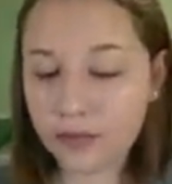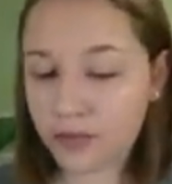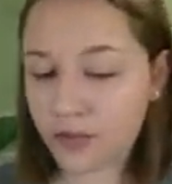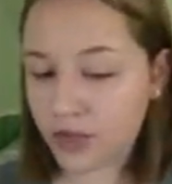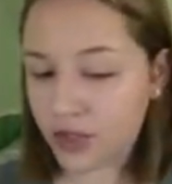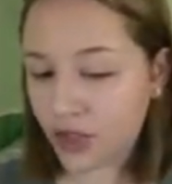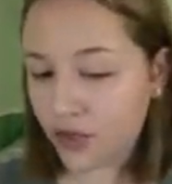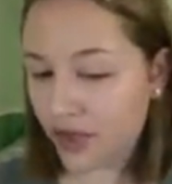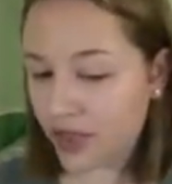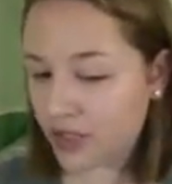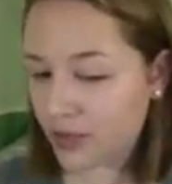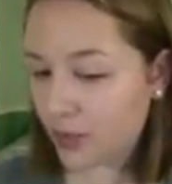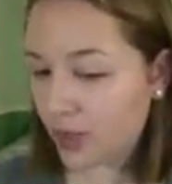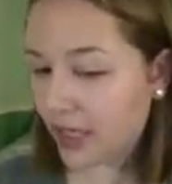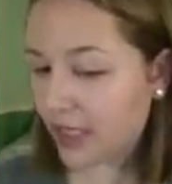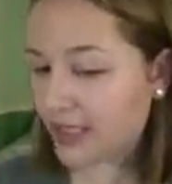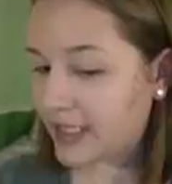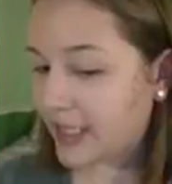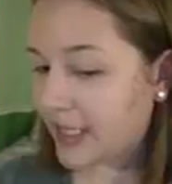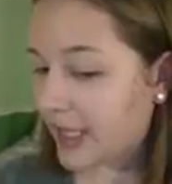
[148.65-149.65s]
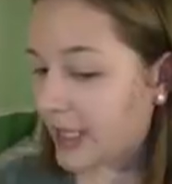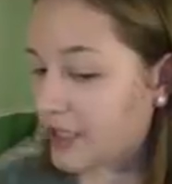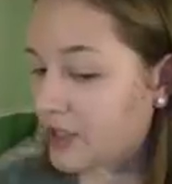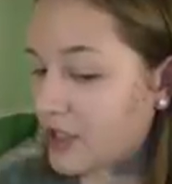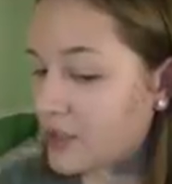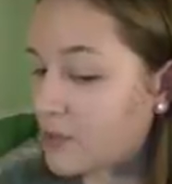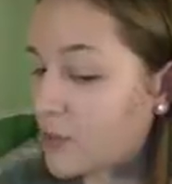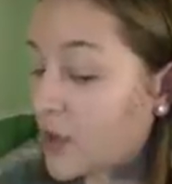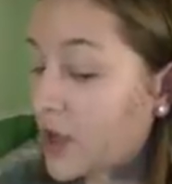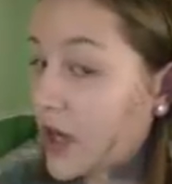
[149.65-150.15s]
So that's what I did. I
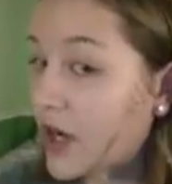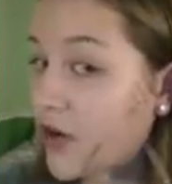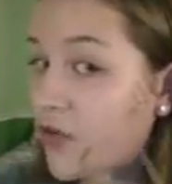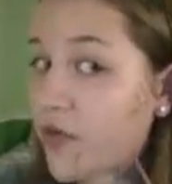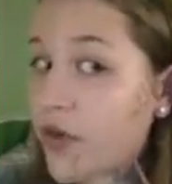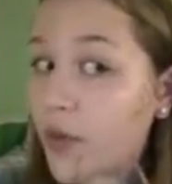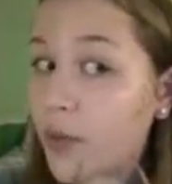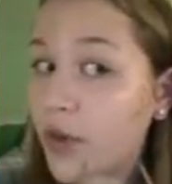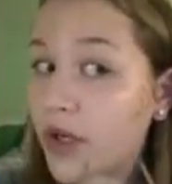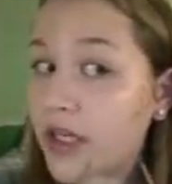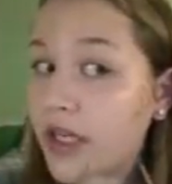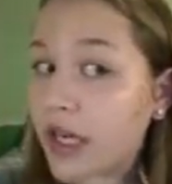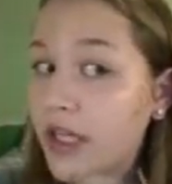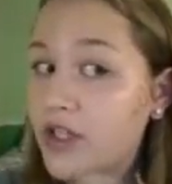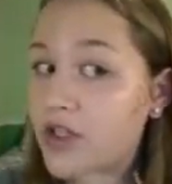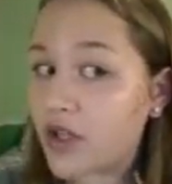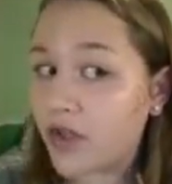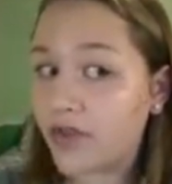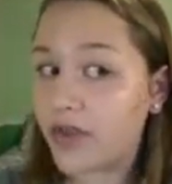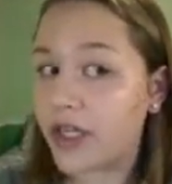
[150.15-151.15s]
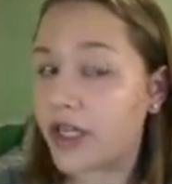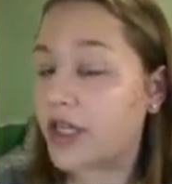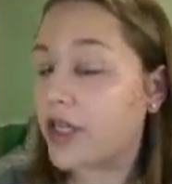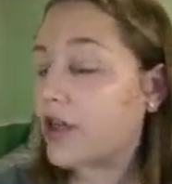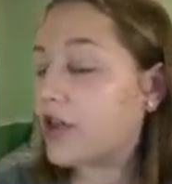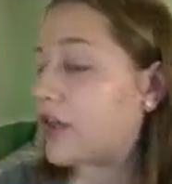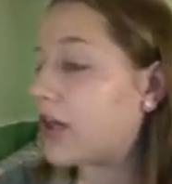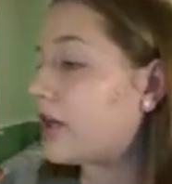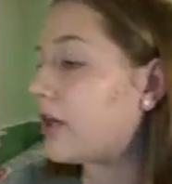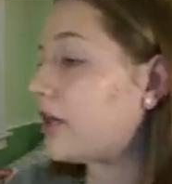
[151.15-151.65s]
just put a few more dots over
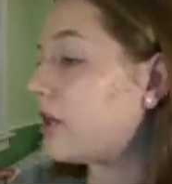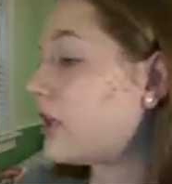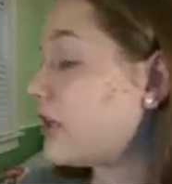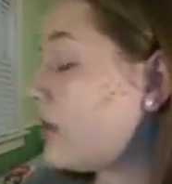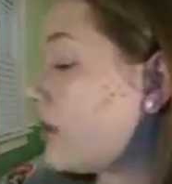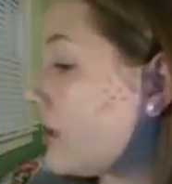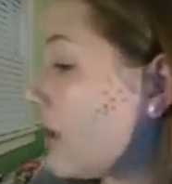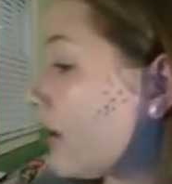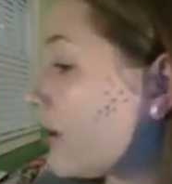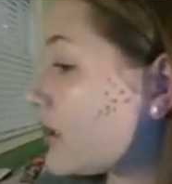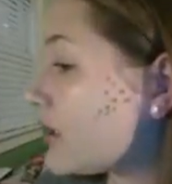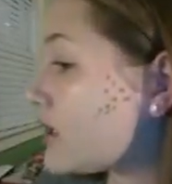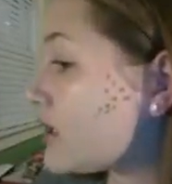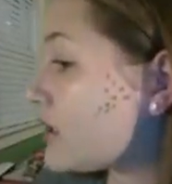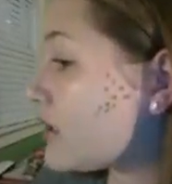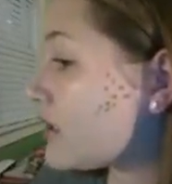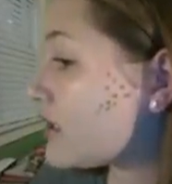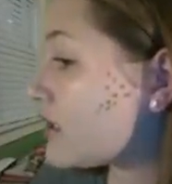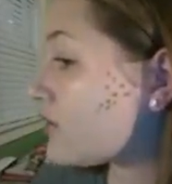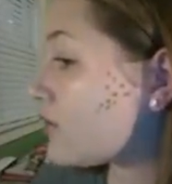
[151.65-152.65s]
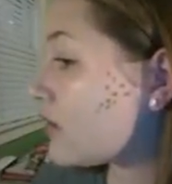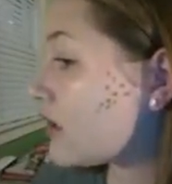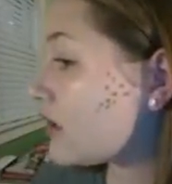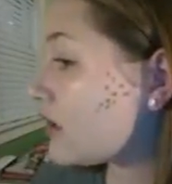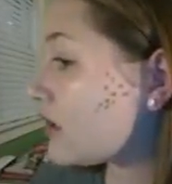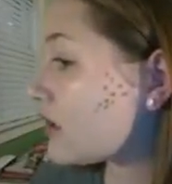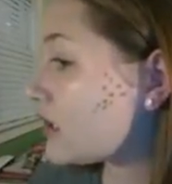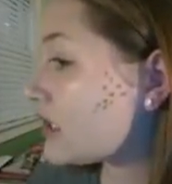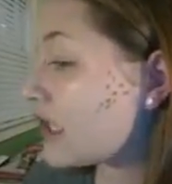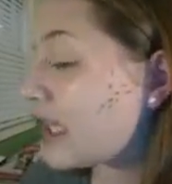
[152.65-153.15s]
here that are a little lower. So this is what it
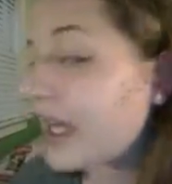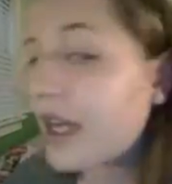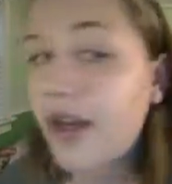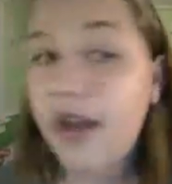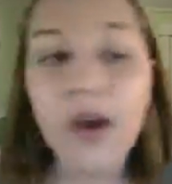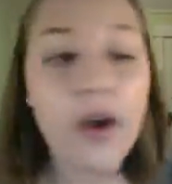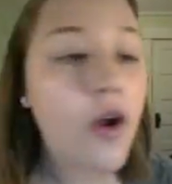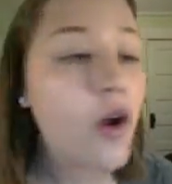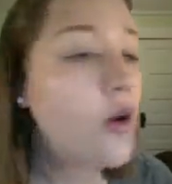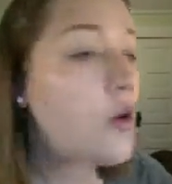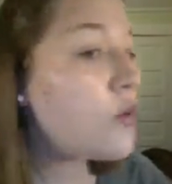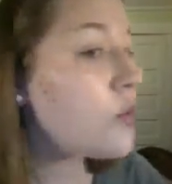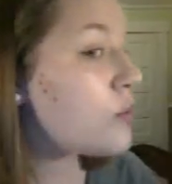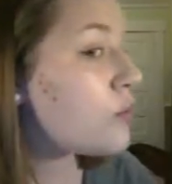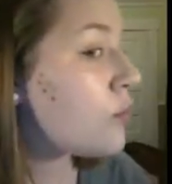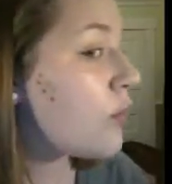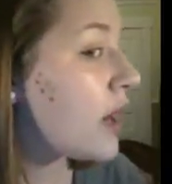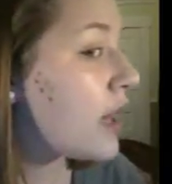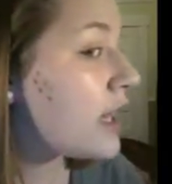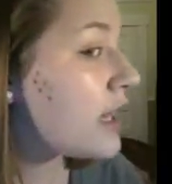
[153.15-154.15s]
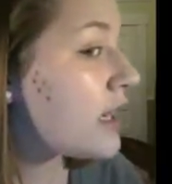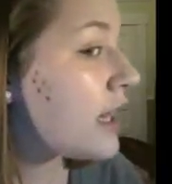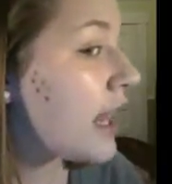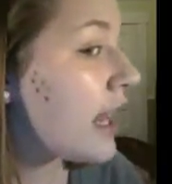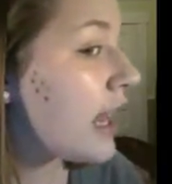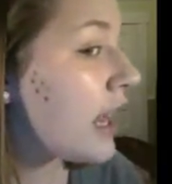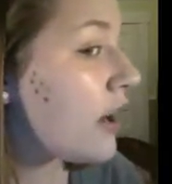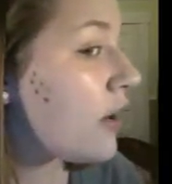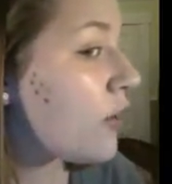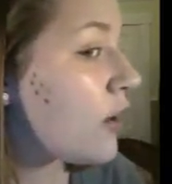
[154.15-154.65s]
looks like right
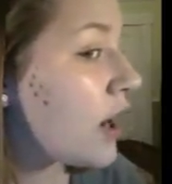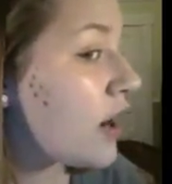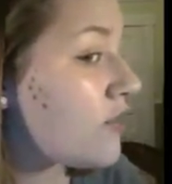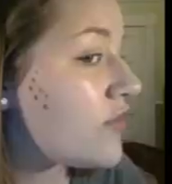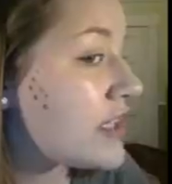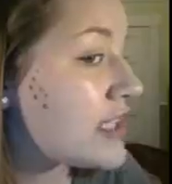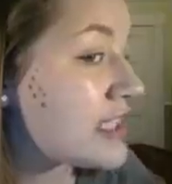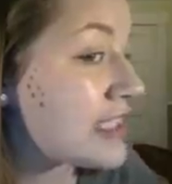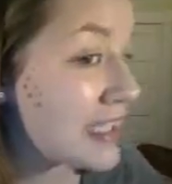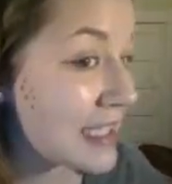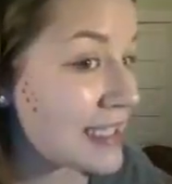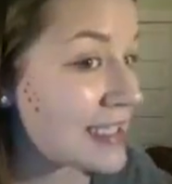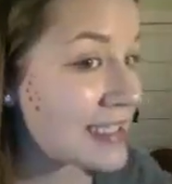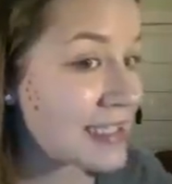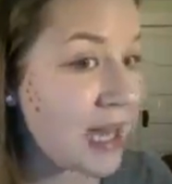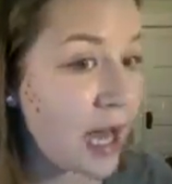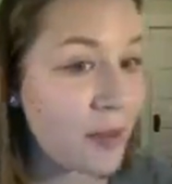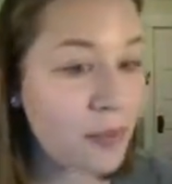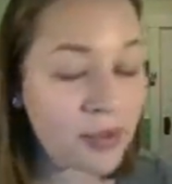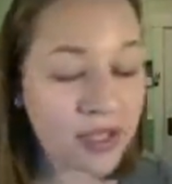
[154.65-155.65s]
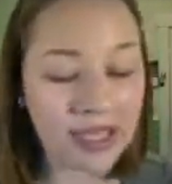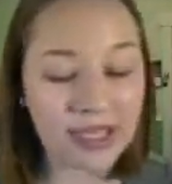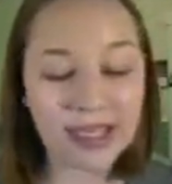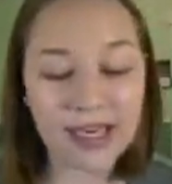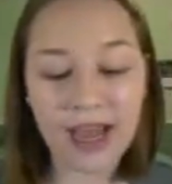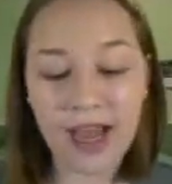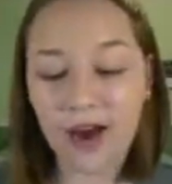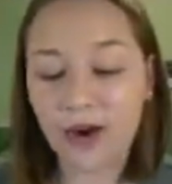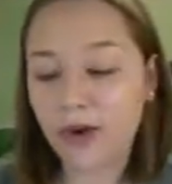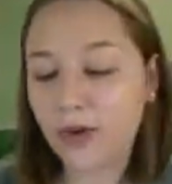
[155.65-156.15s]
now. Obviously, it's not blended
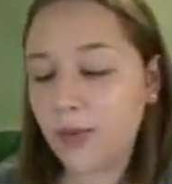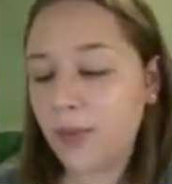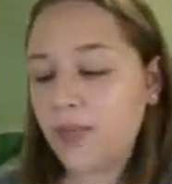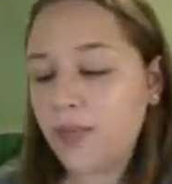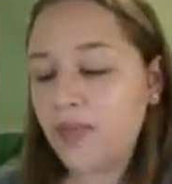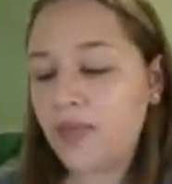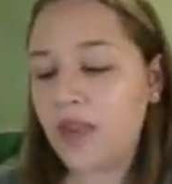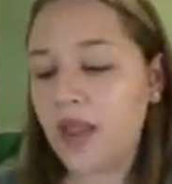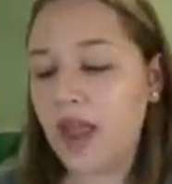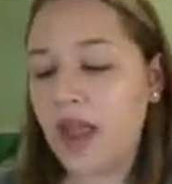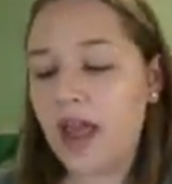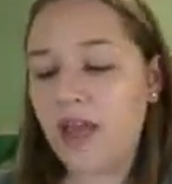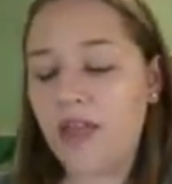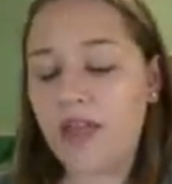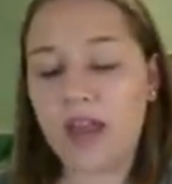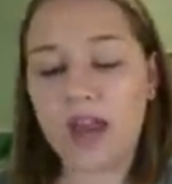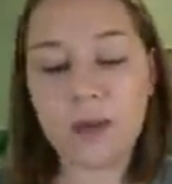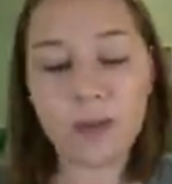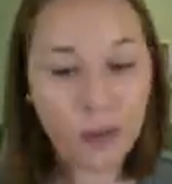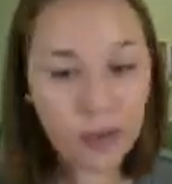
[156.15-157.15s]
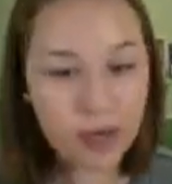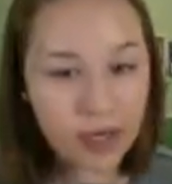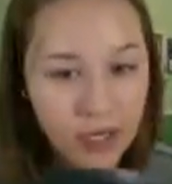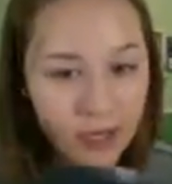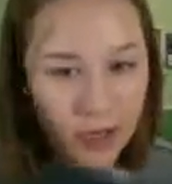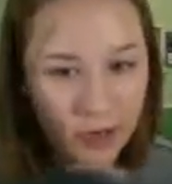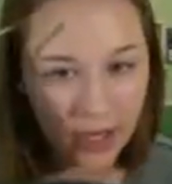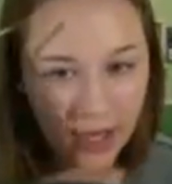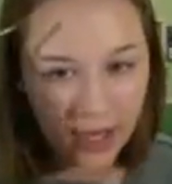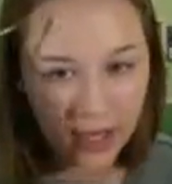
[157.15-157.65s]
out. And then I'm going to
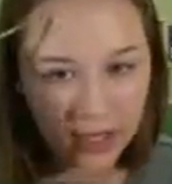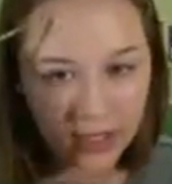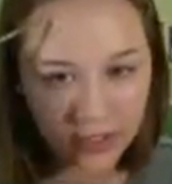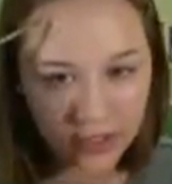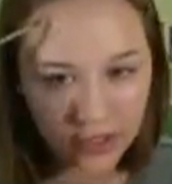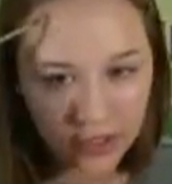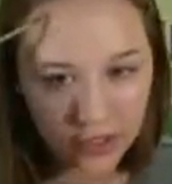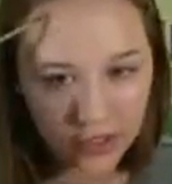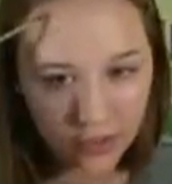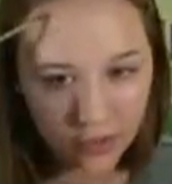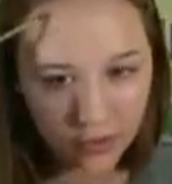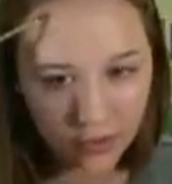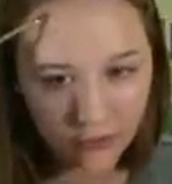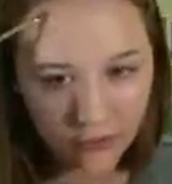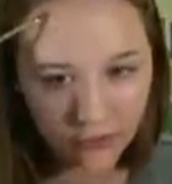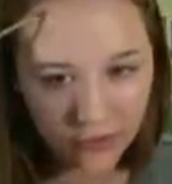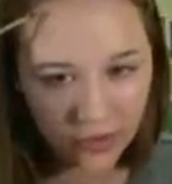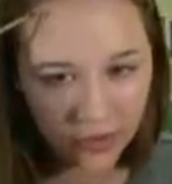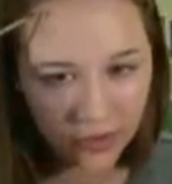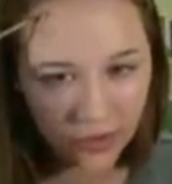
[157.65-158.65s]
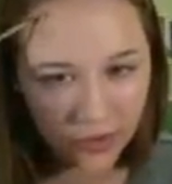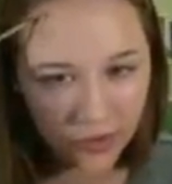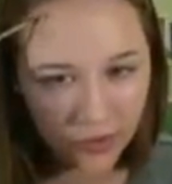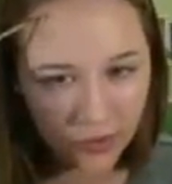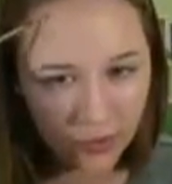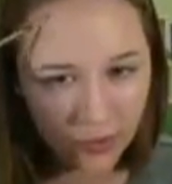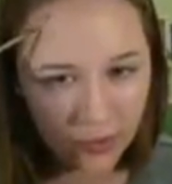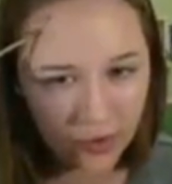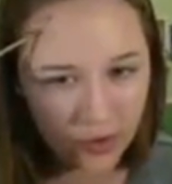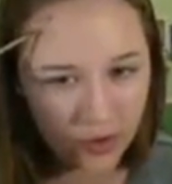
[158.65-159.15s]
go ahead and just do a
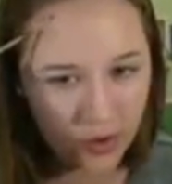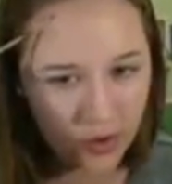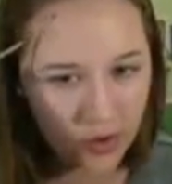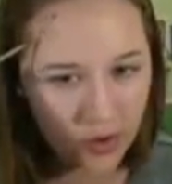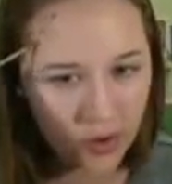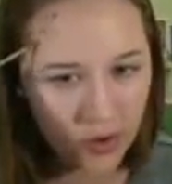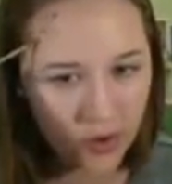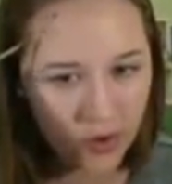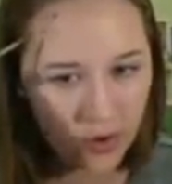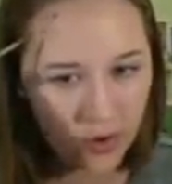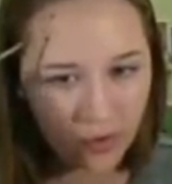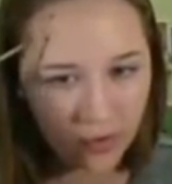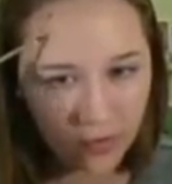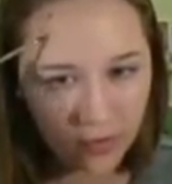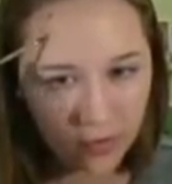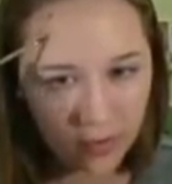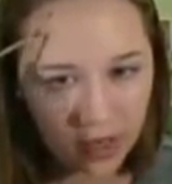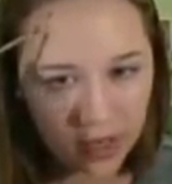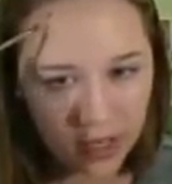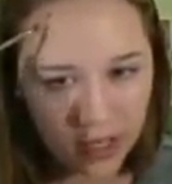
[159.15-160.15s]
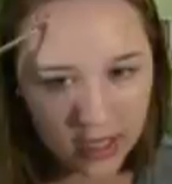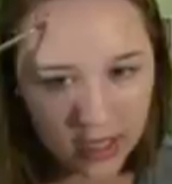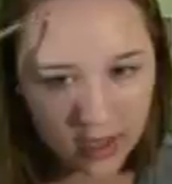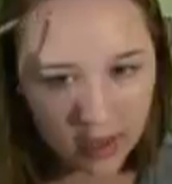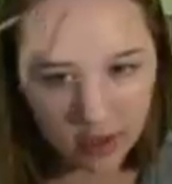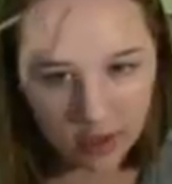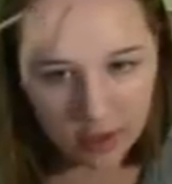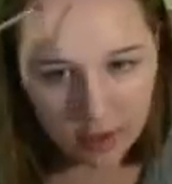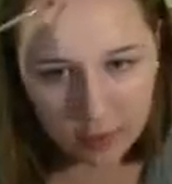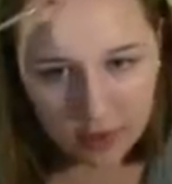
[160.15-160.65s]
few right
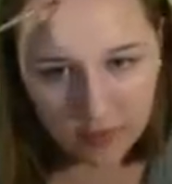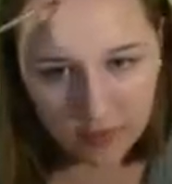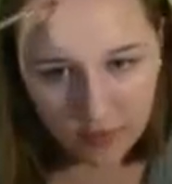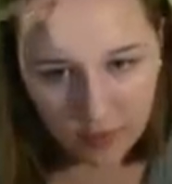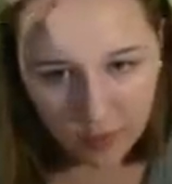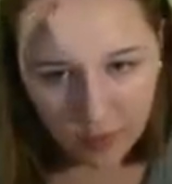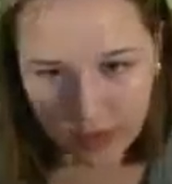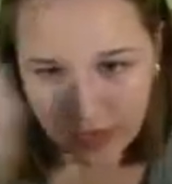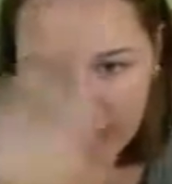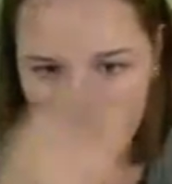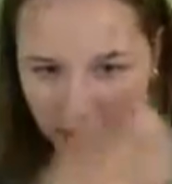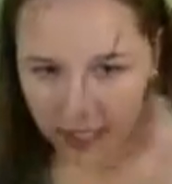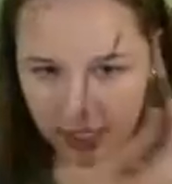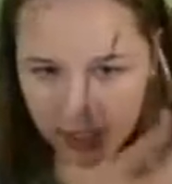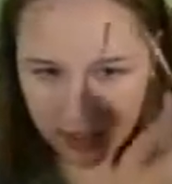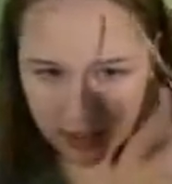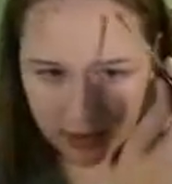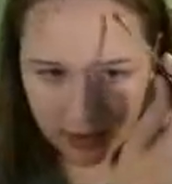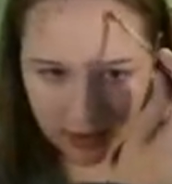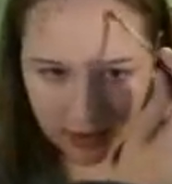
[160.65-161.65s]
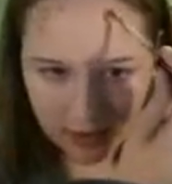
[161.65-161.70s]
here on my forehead.